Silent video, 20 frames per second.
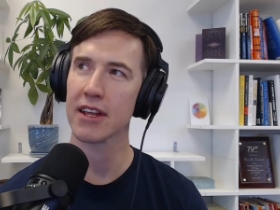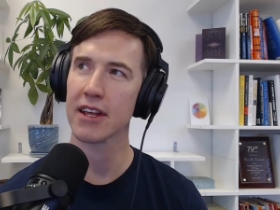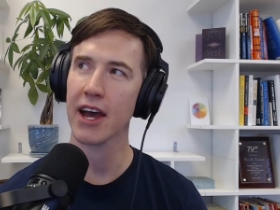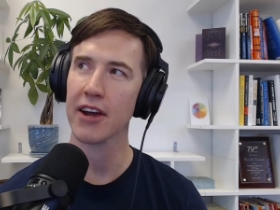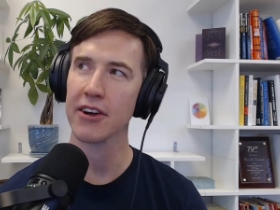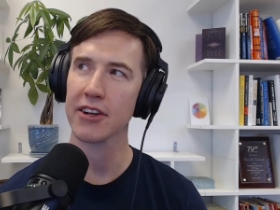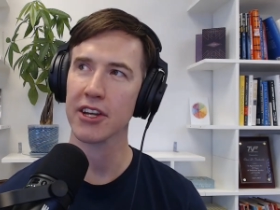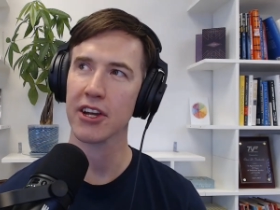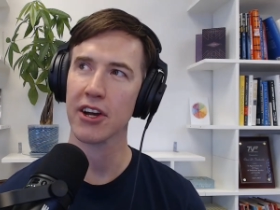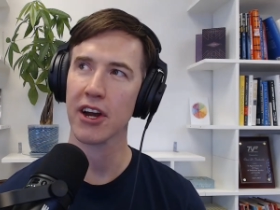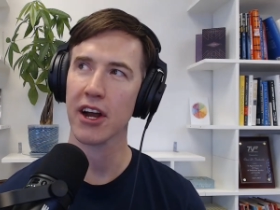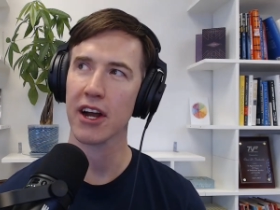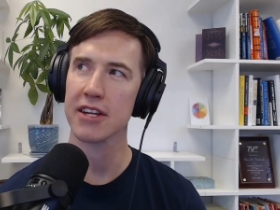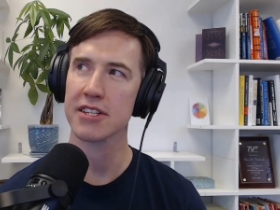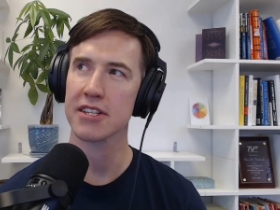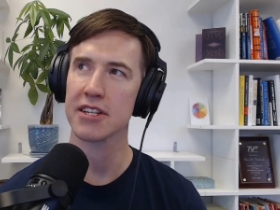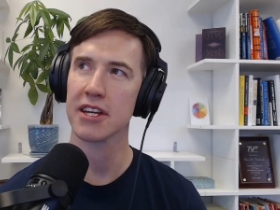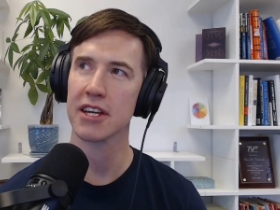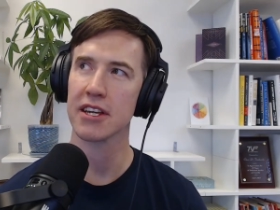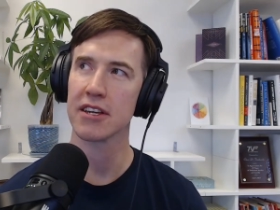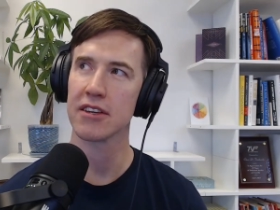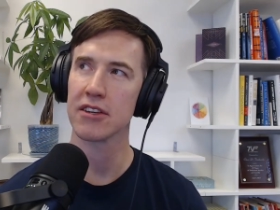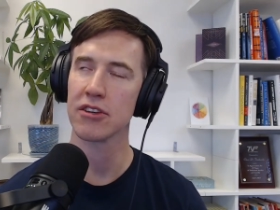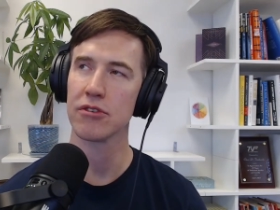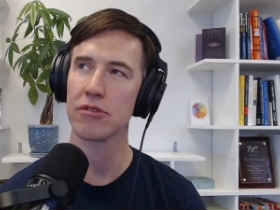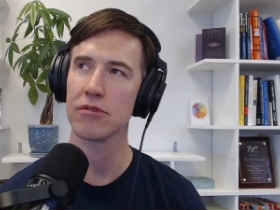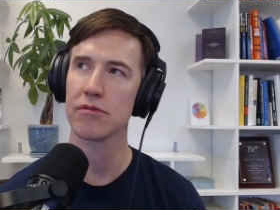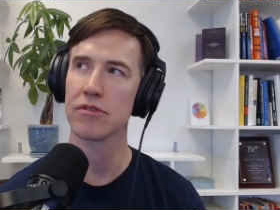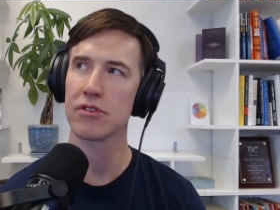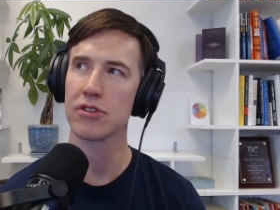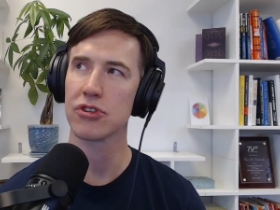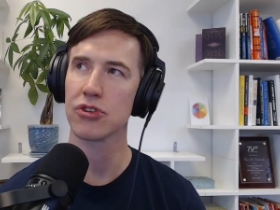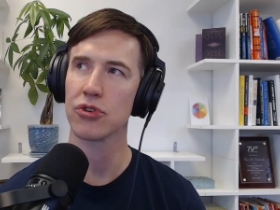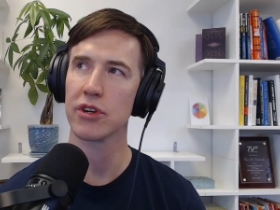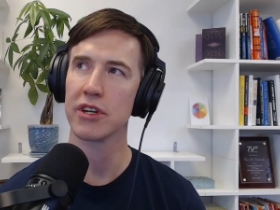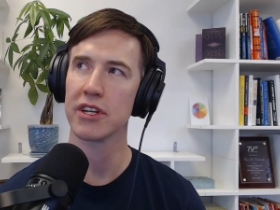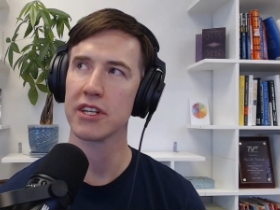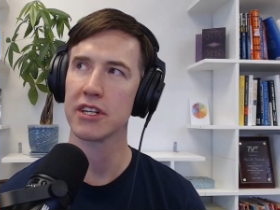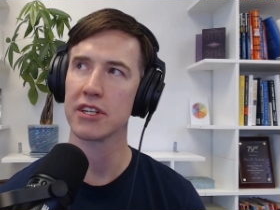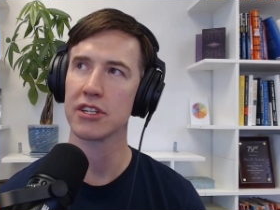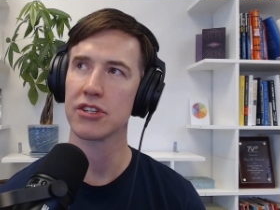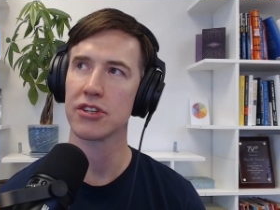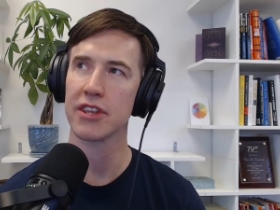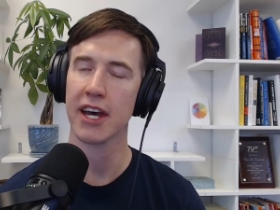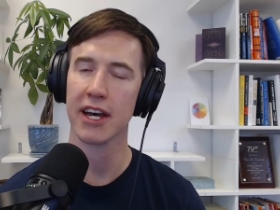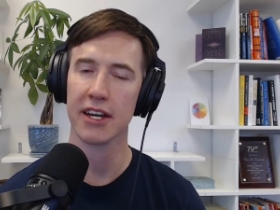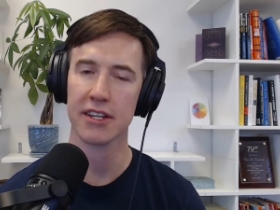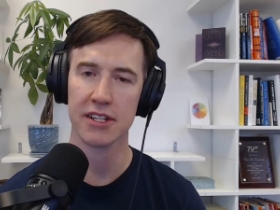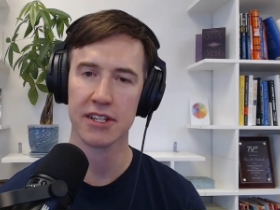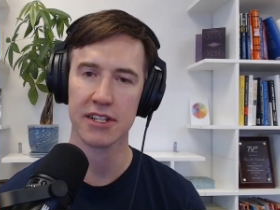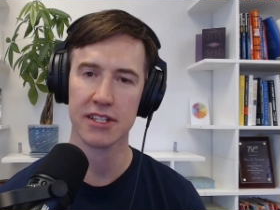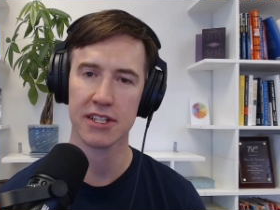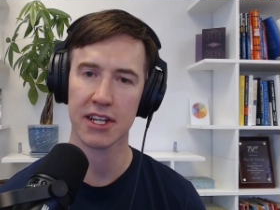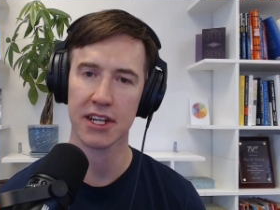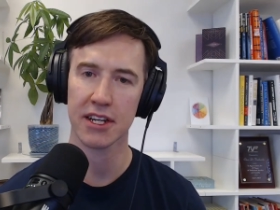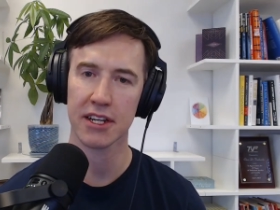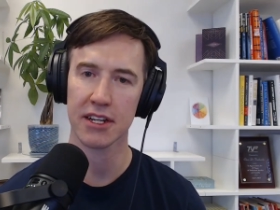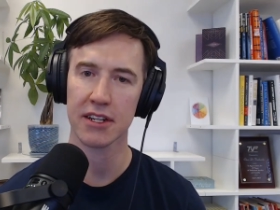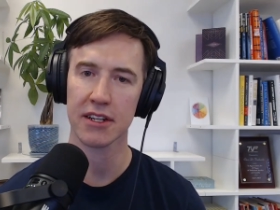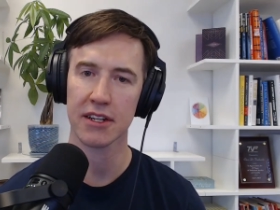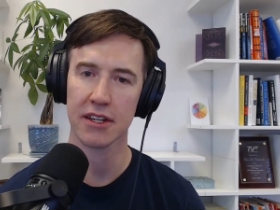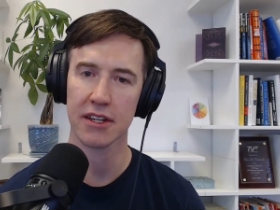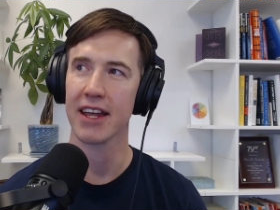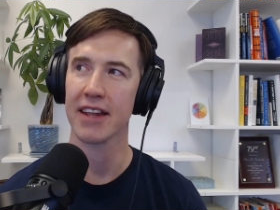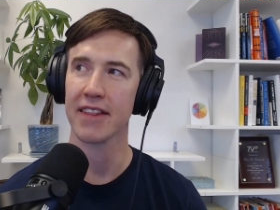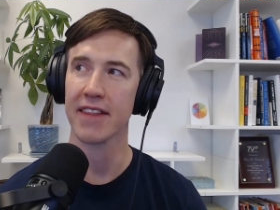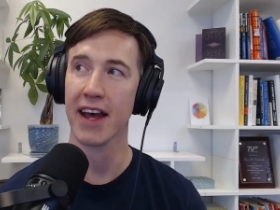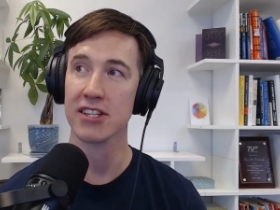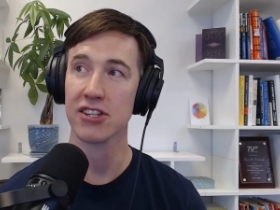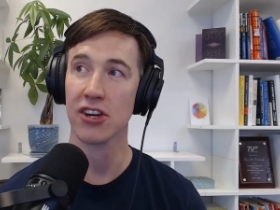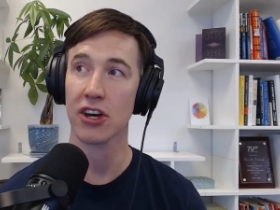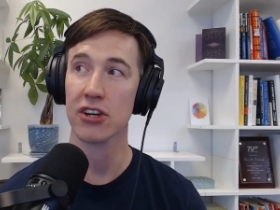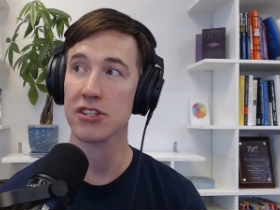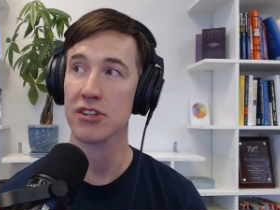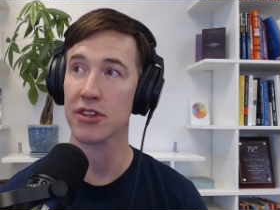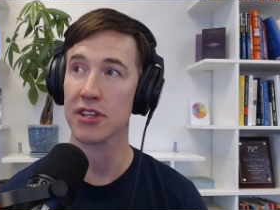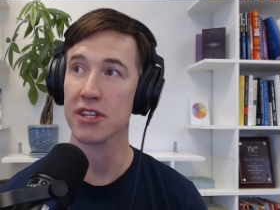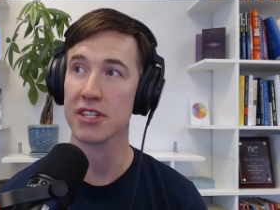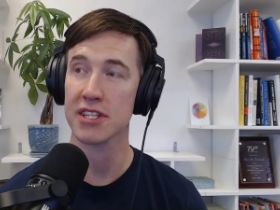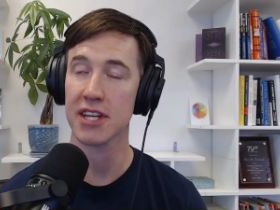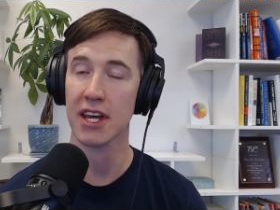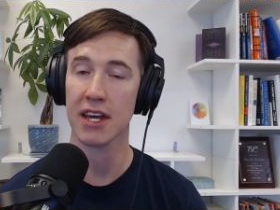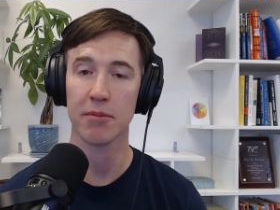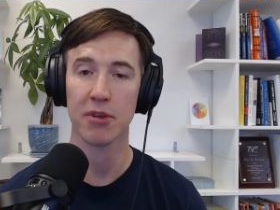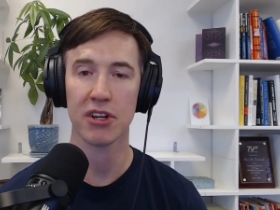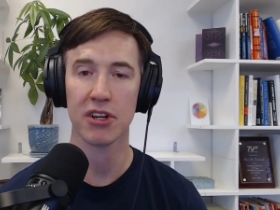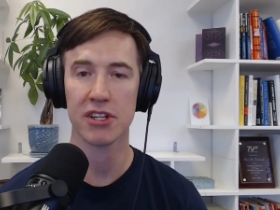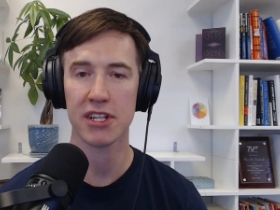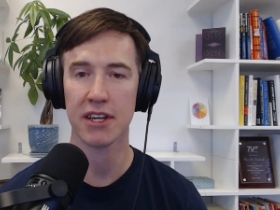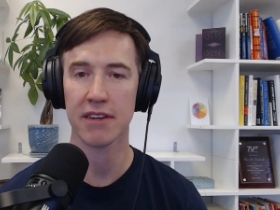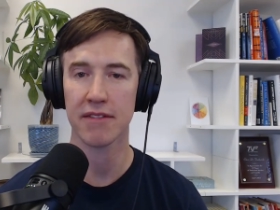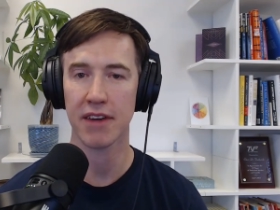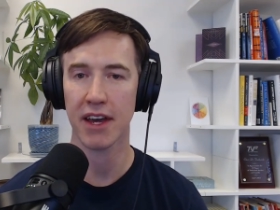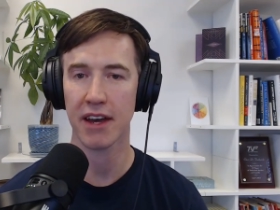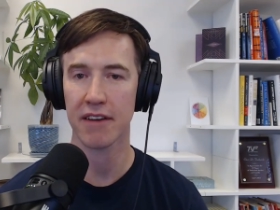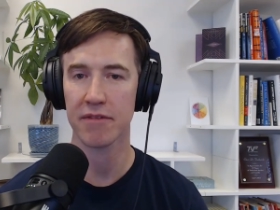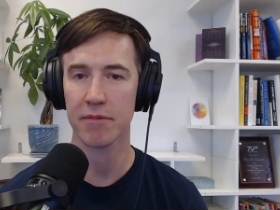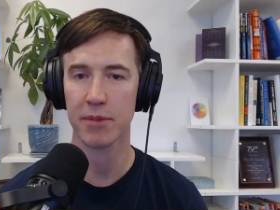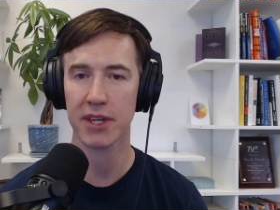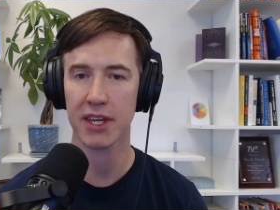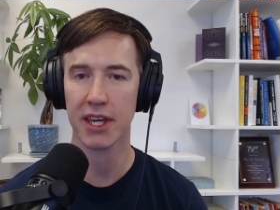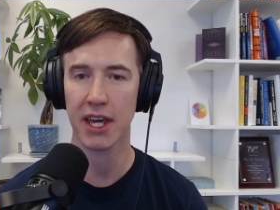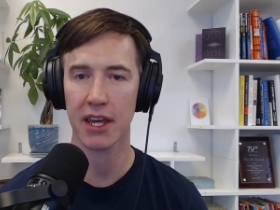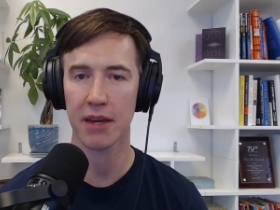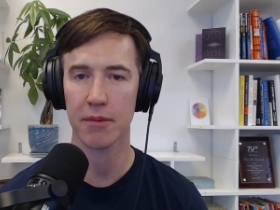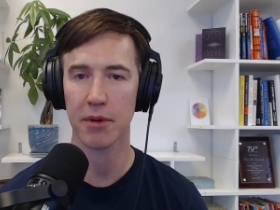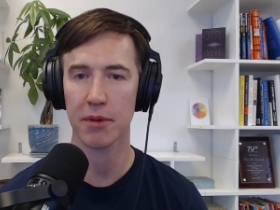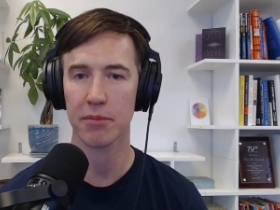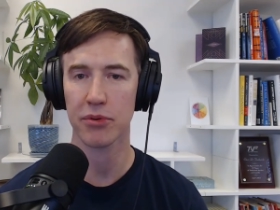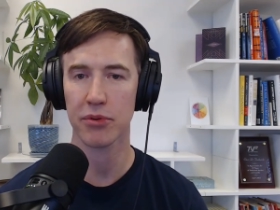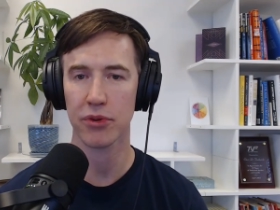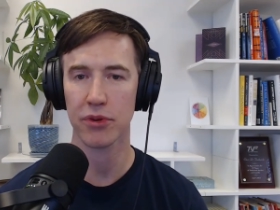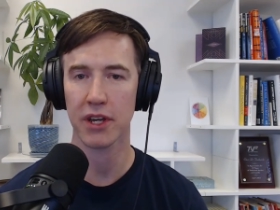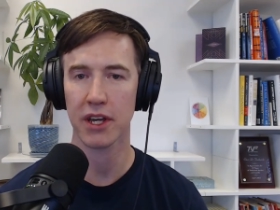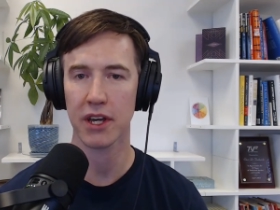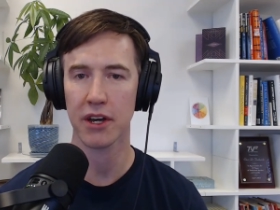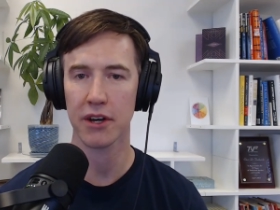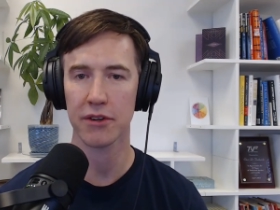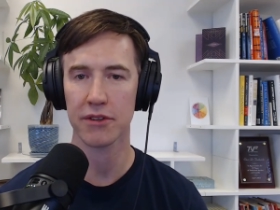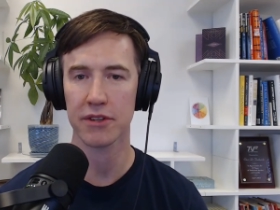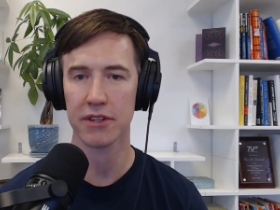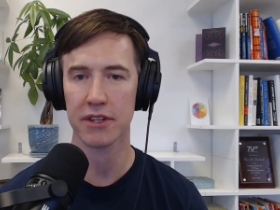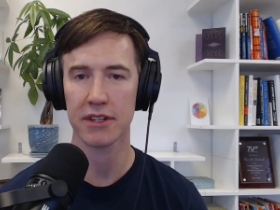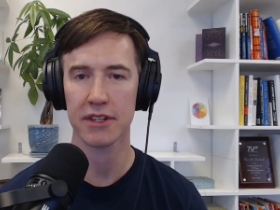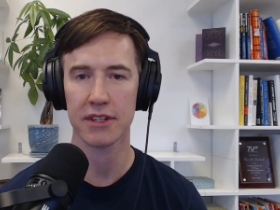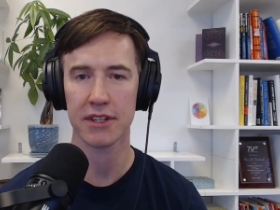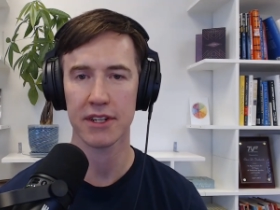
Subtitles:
Out of curiosity, you joined in 2010, and that's also the same year TVF became employee owned.